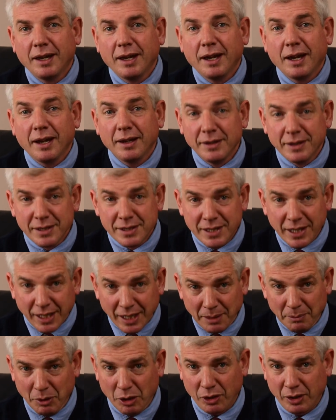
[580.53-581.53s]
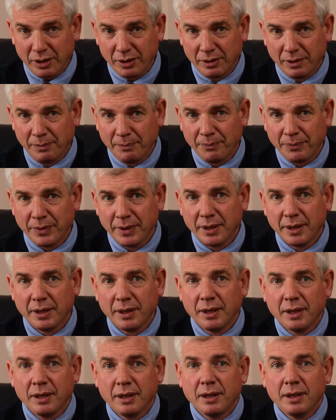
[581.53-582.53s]
And the second miracle,
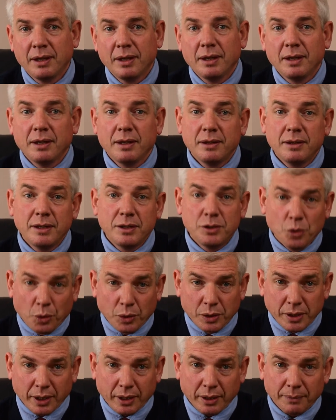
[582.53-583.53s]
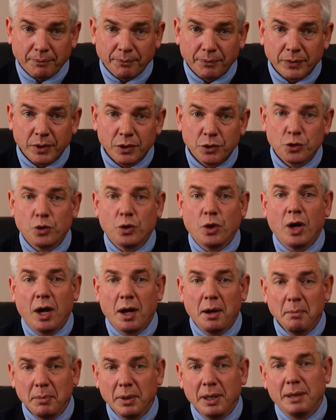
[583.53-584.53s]
the daughter, through her
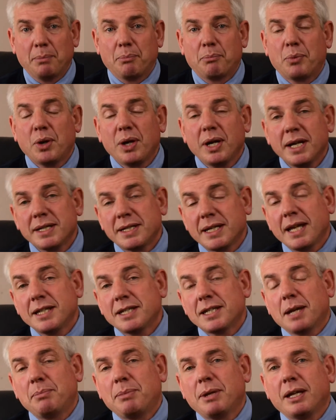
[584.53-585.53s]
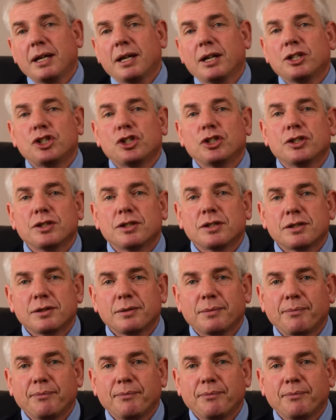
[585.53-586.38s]
humble prayers and supplications